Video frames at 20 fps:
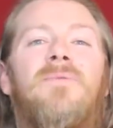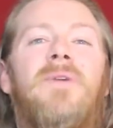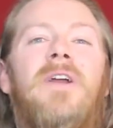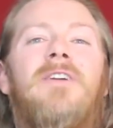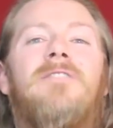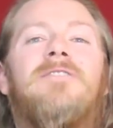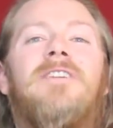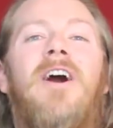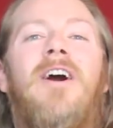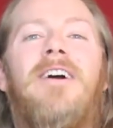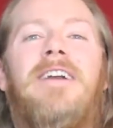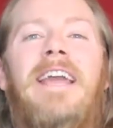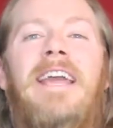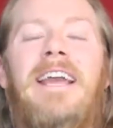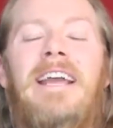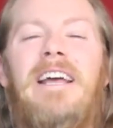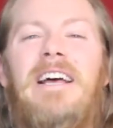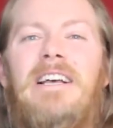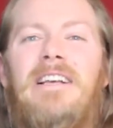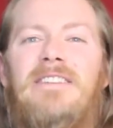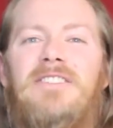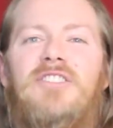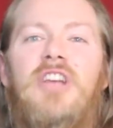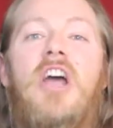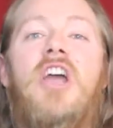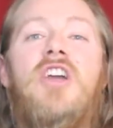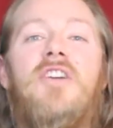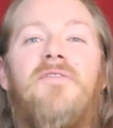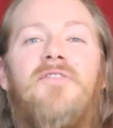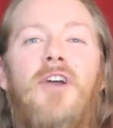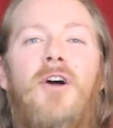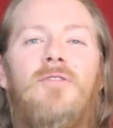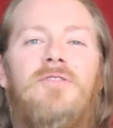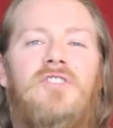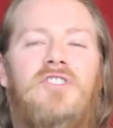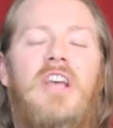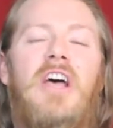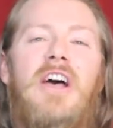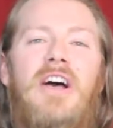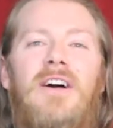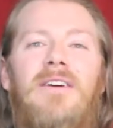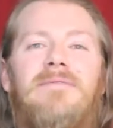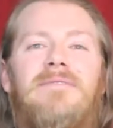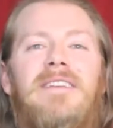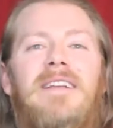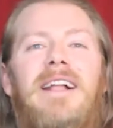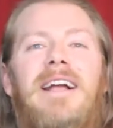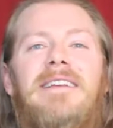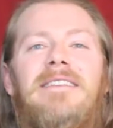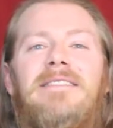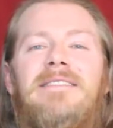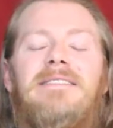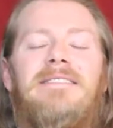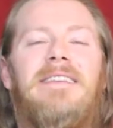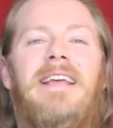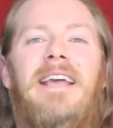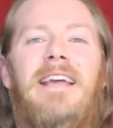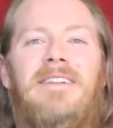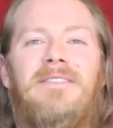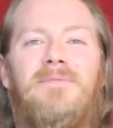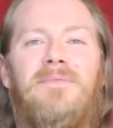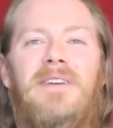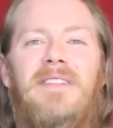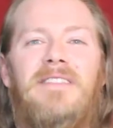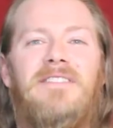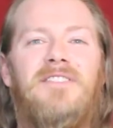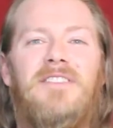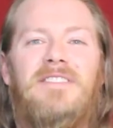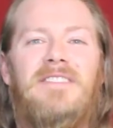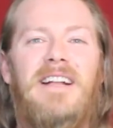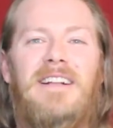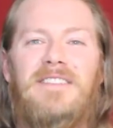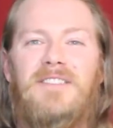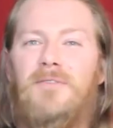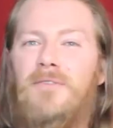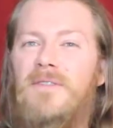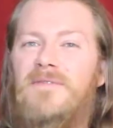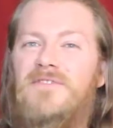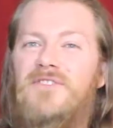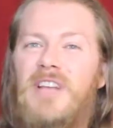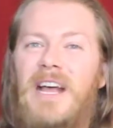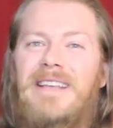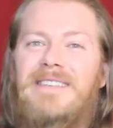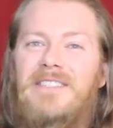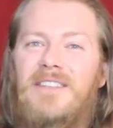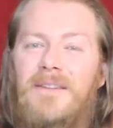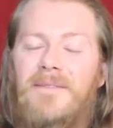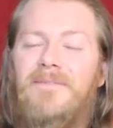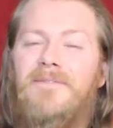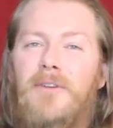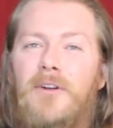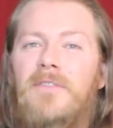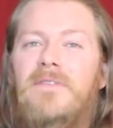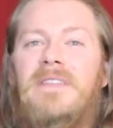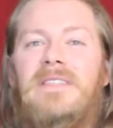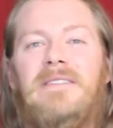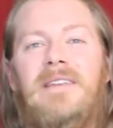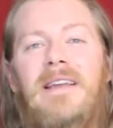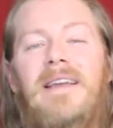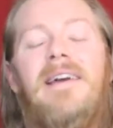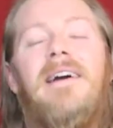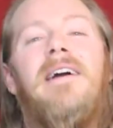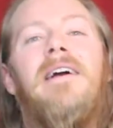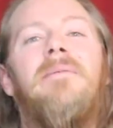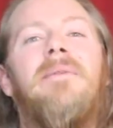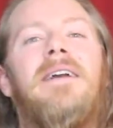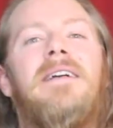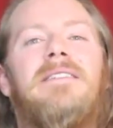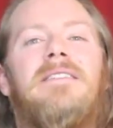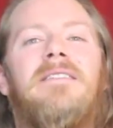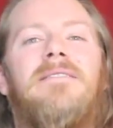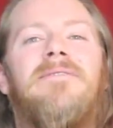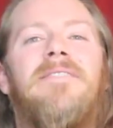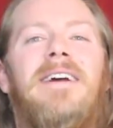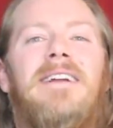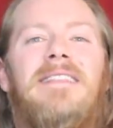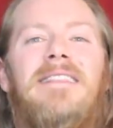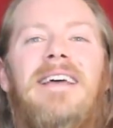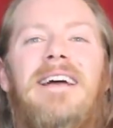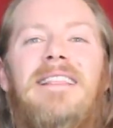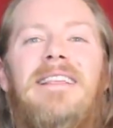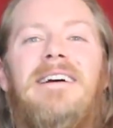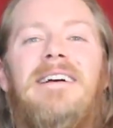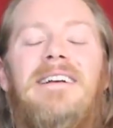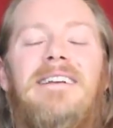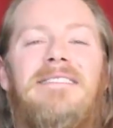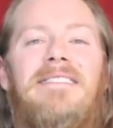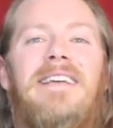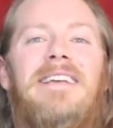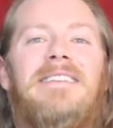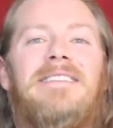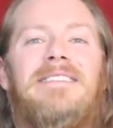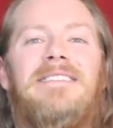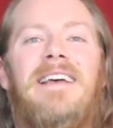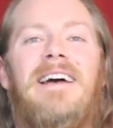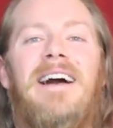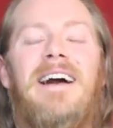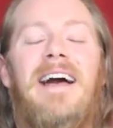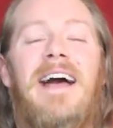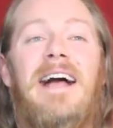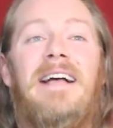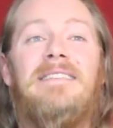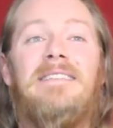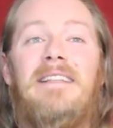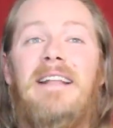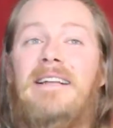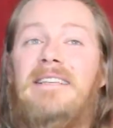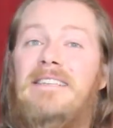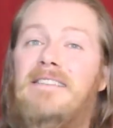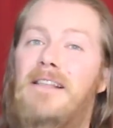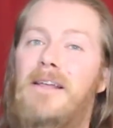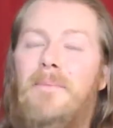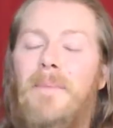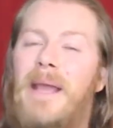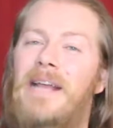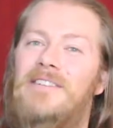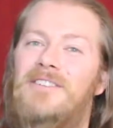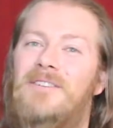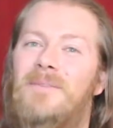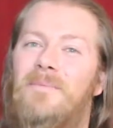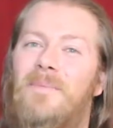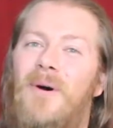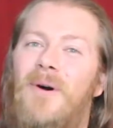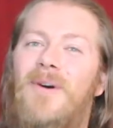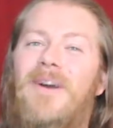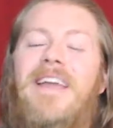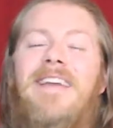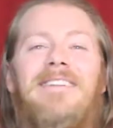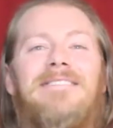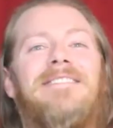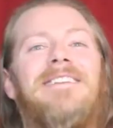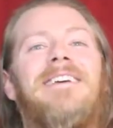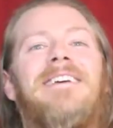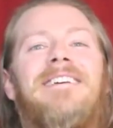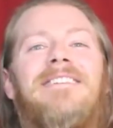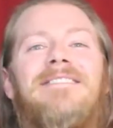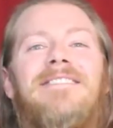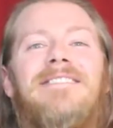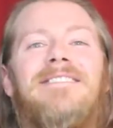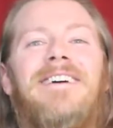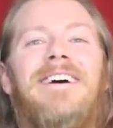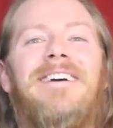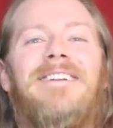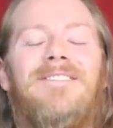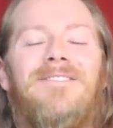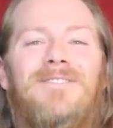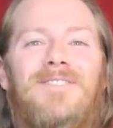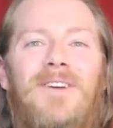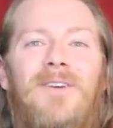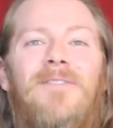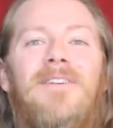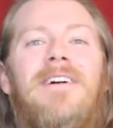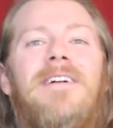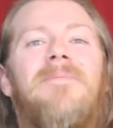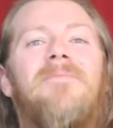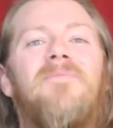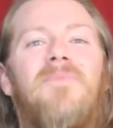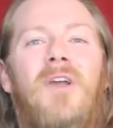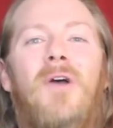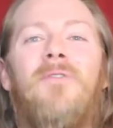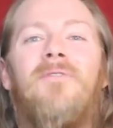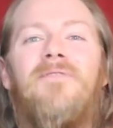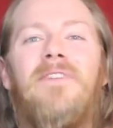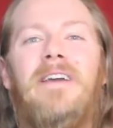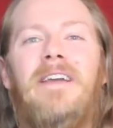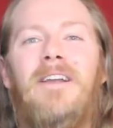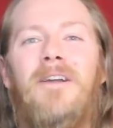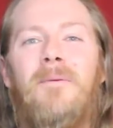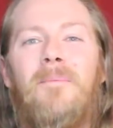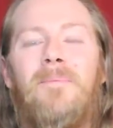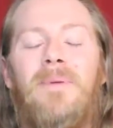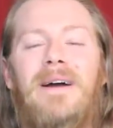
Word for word: We are talking save yourselves, and I say it with just that sort of zest and fervency because of the fact that this uh, has an exclamation point in the title. So go figure.